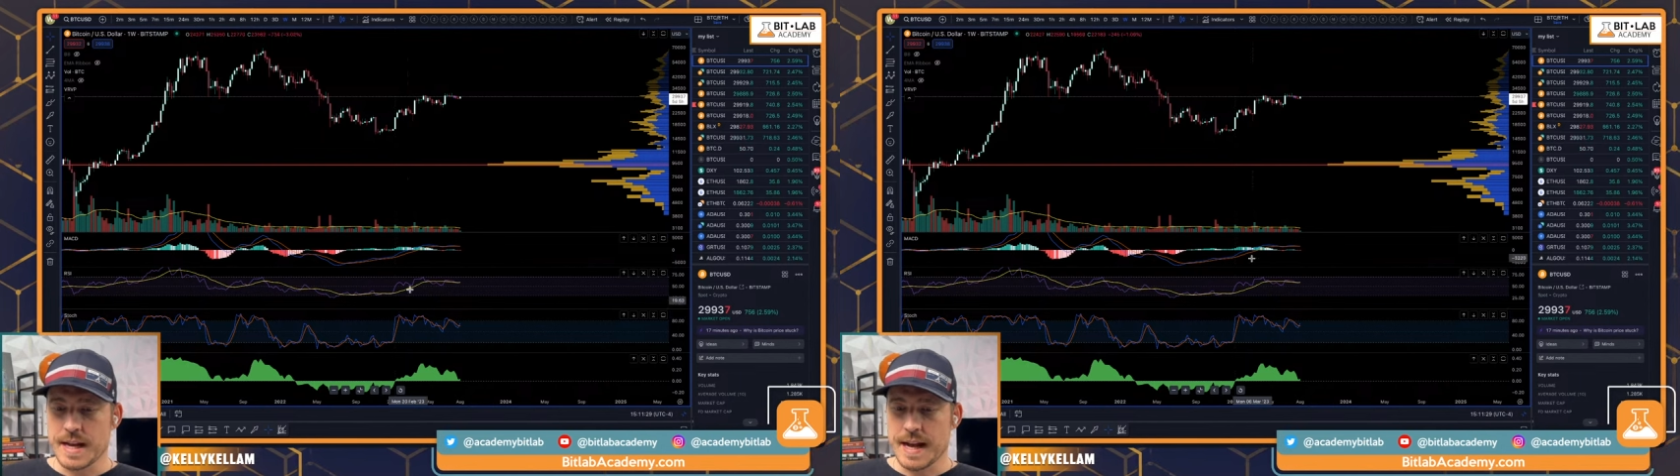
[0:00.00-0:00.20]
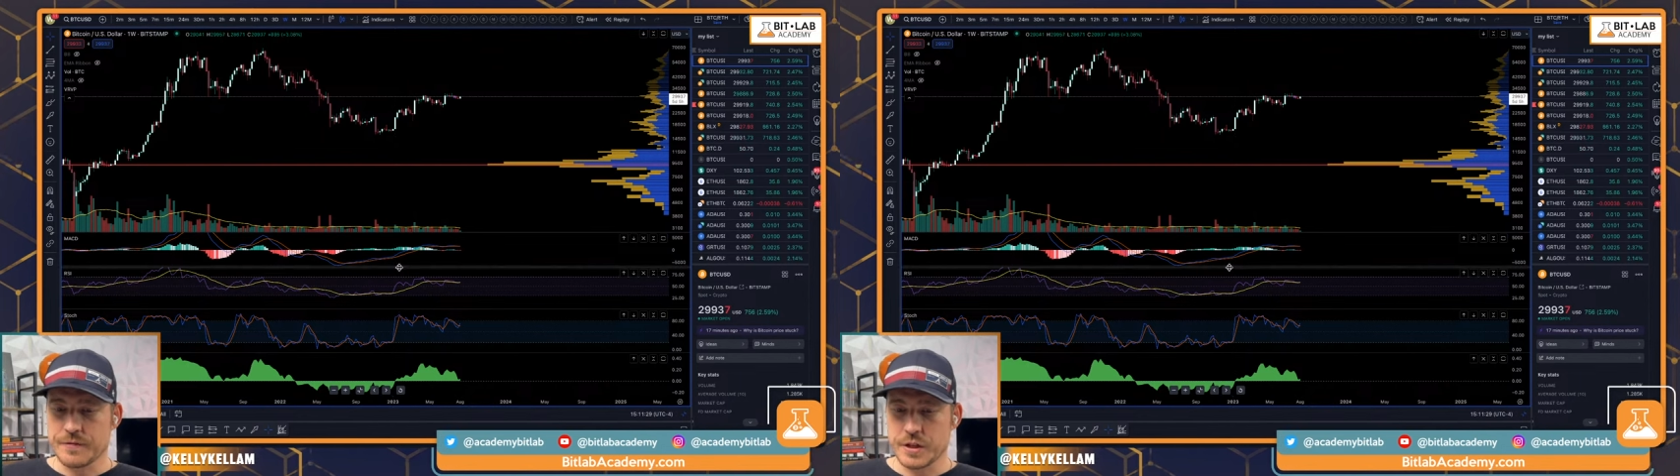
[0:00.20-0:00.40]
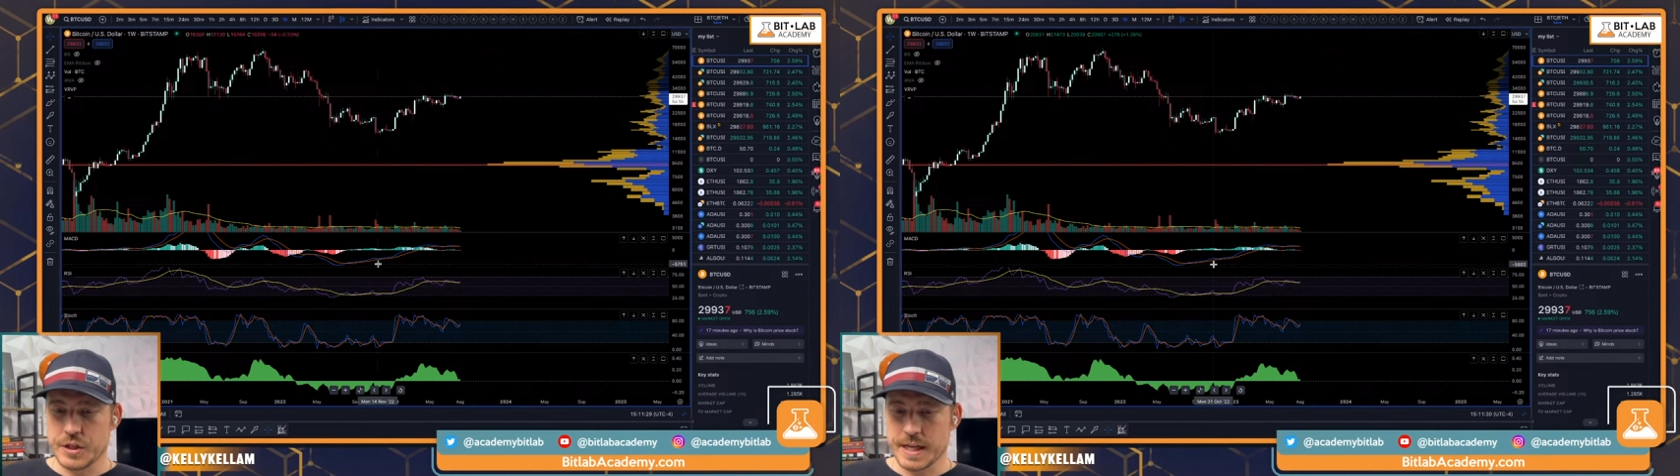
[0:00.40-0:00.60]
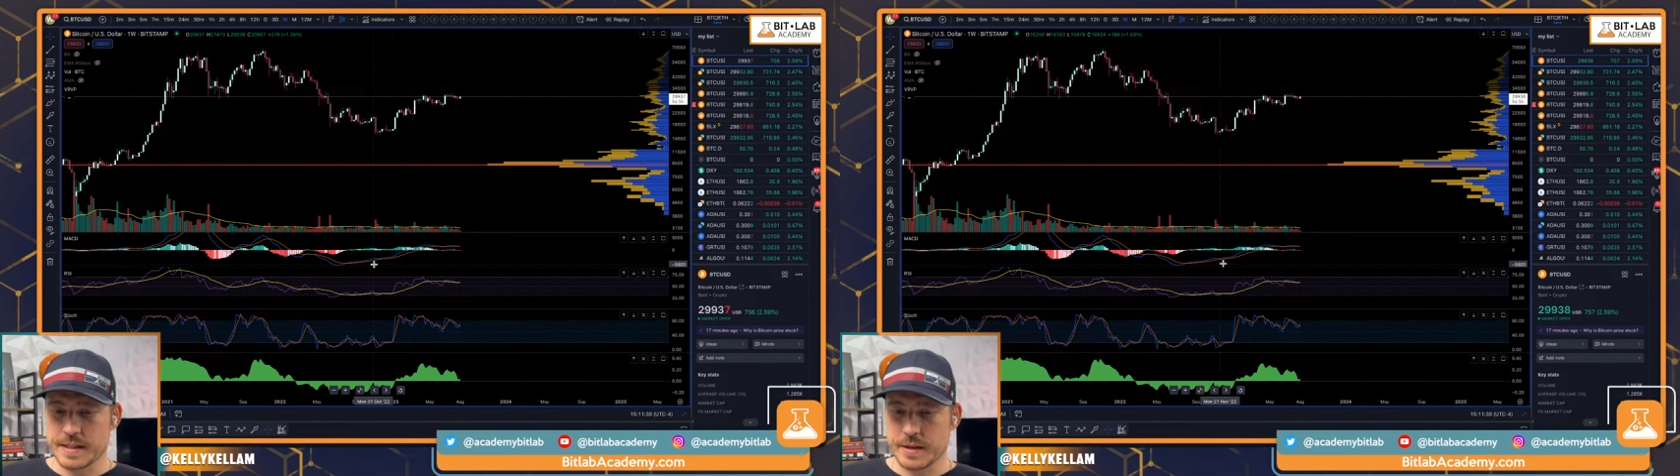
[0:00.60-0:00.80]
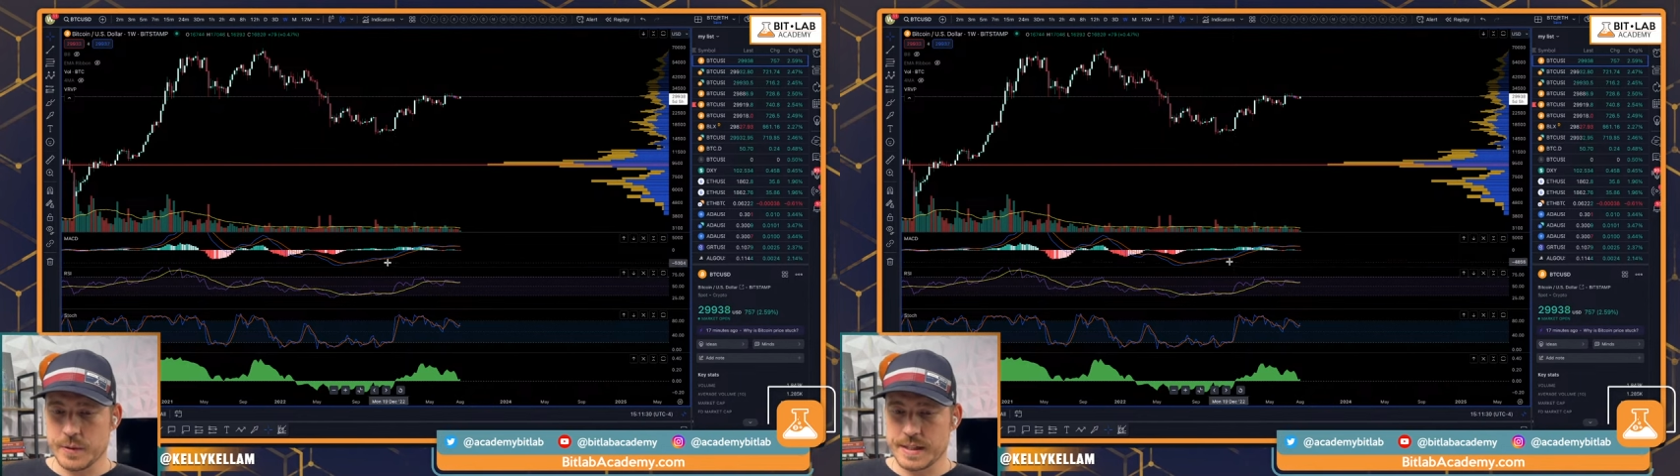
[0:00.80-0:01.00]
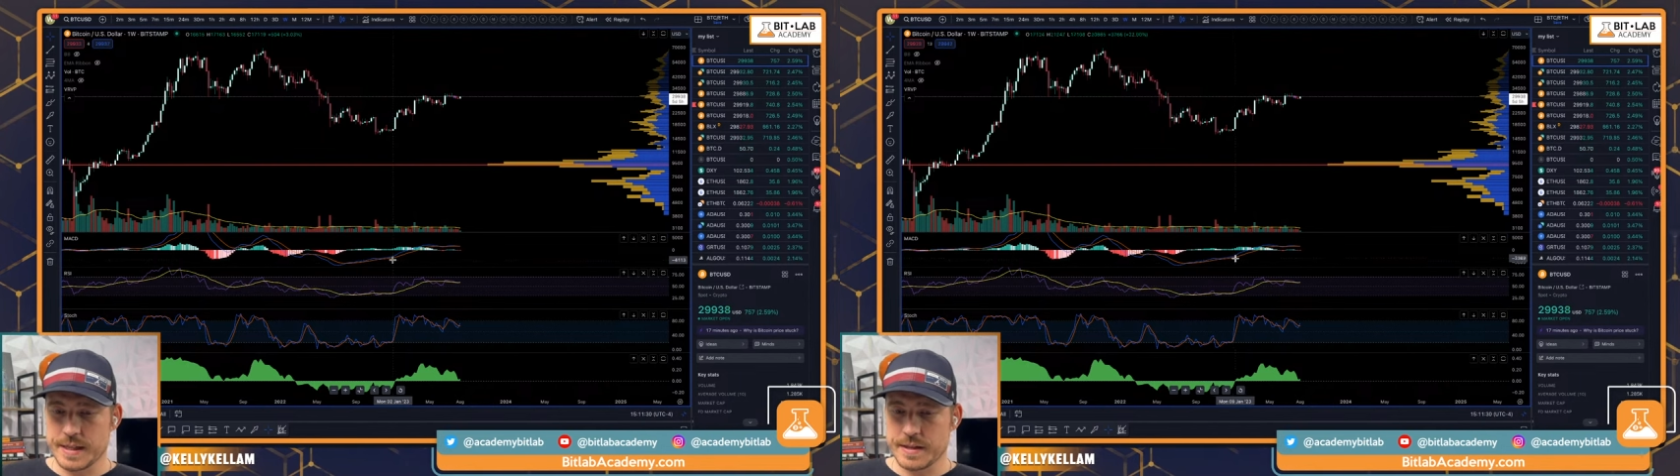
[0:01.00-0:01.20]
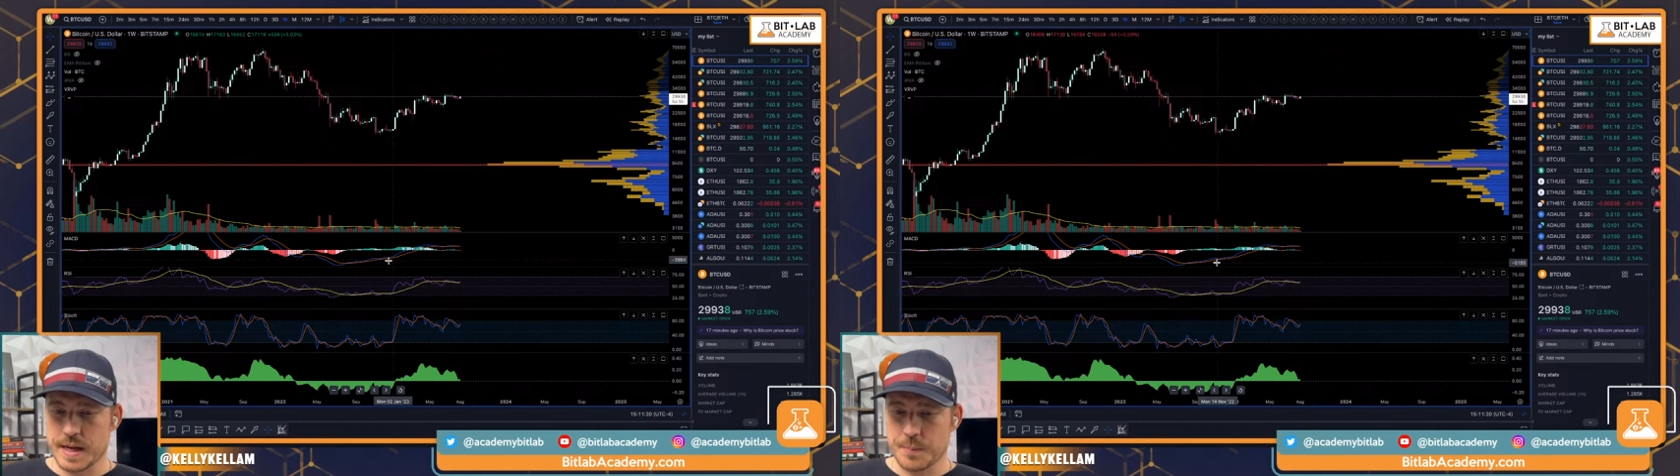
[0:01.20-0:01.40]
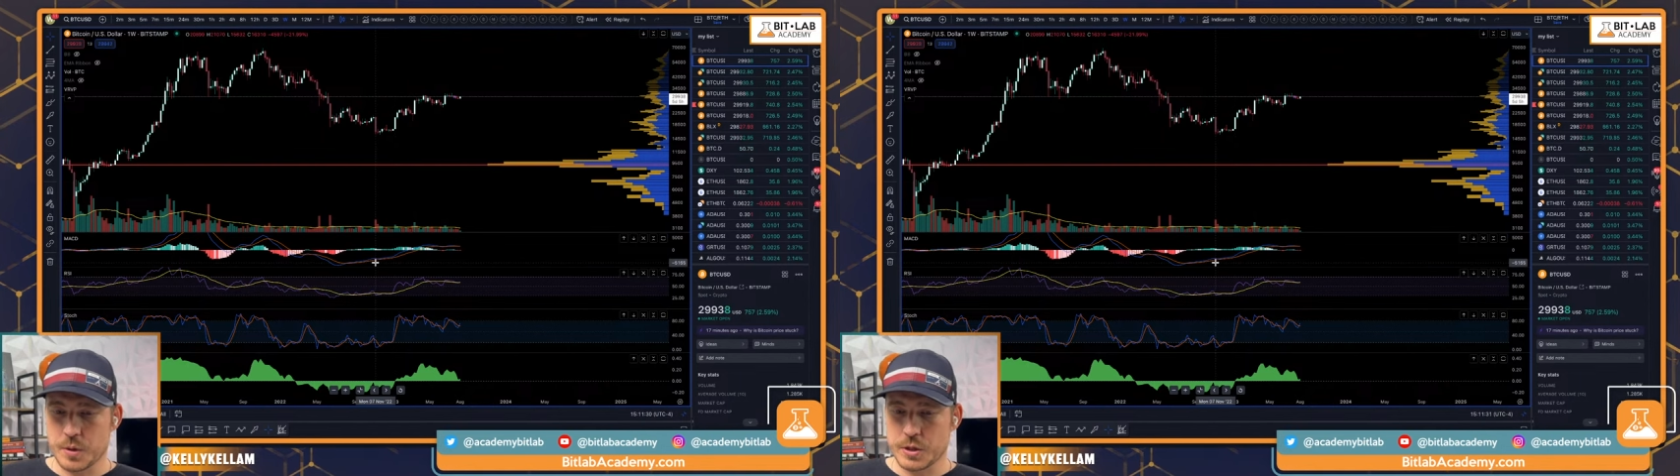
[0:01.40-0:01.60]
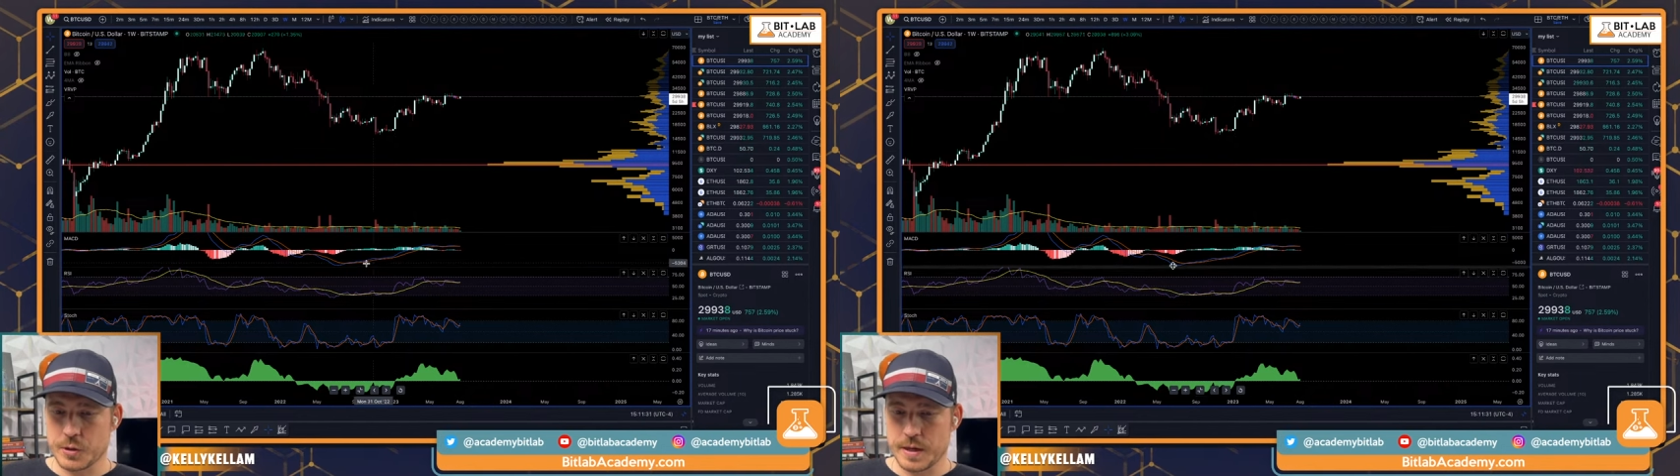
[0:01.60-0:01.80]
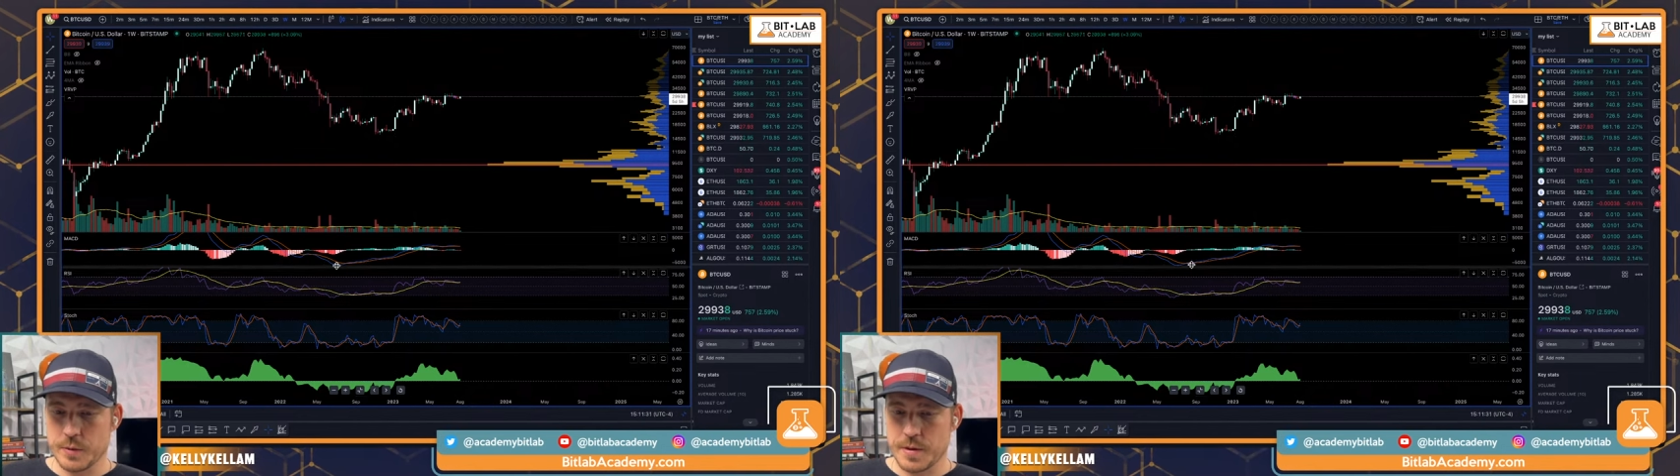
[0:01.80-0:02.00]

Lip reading: have suggested we see this upward trend with